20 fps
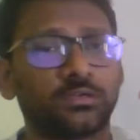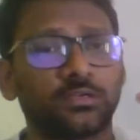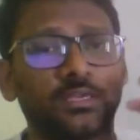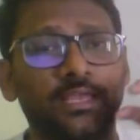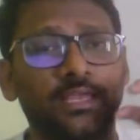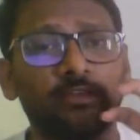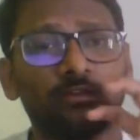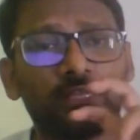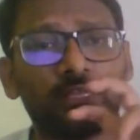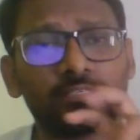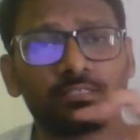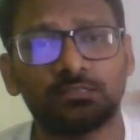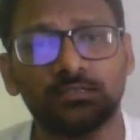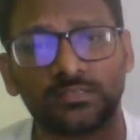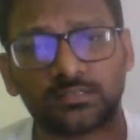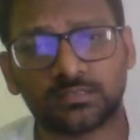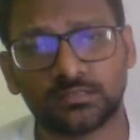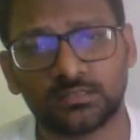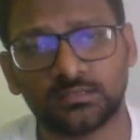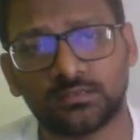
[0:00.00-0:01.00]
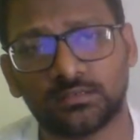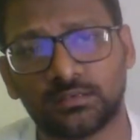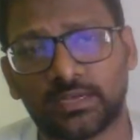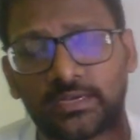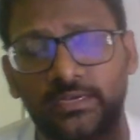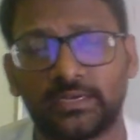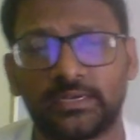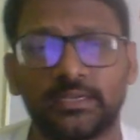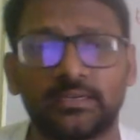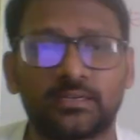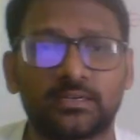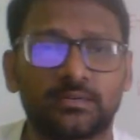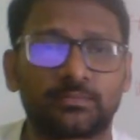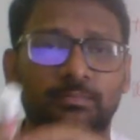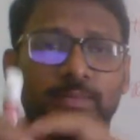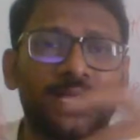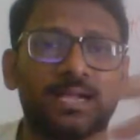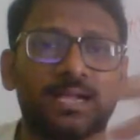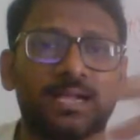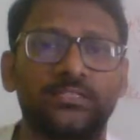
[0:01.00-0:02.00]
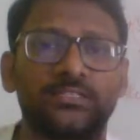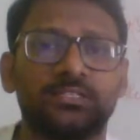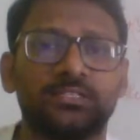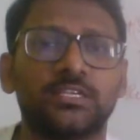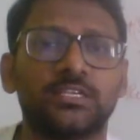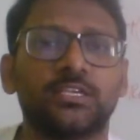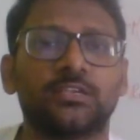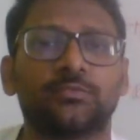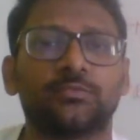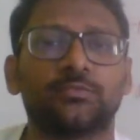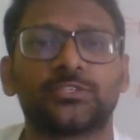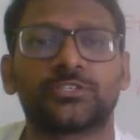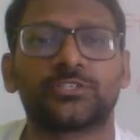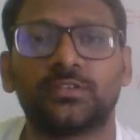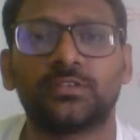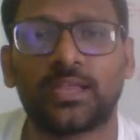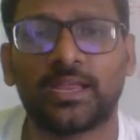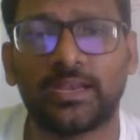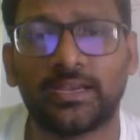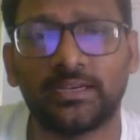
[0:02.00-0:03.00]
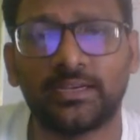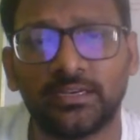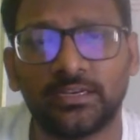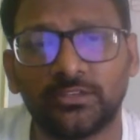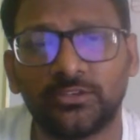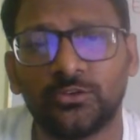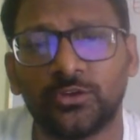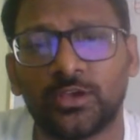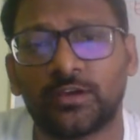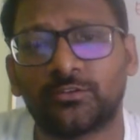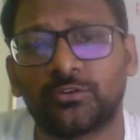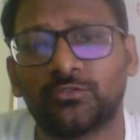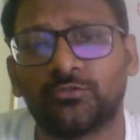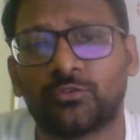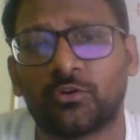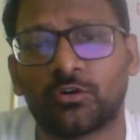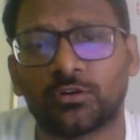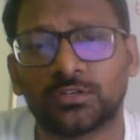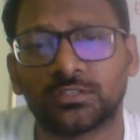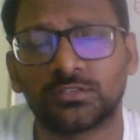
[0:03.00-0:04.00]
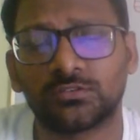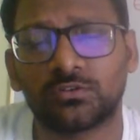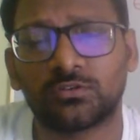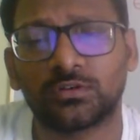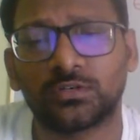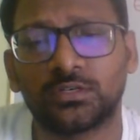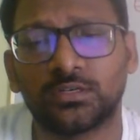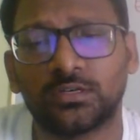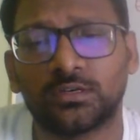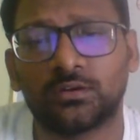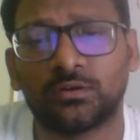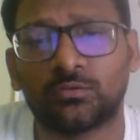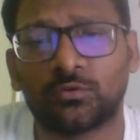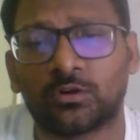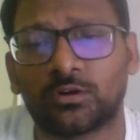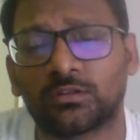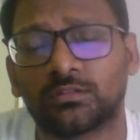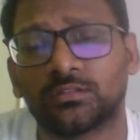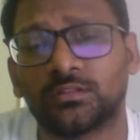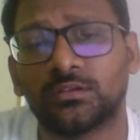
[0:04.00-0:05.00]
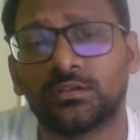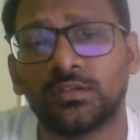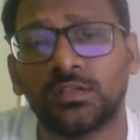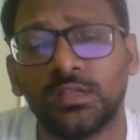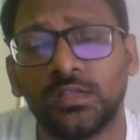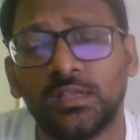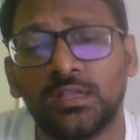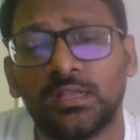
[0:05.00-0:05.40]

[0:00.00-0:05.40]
glycolysis, the entire balanced equation, and you have to focus on what are the,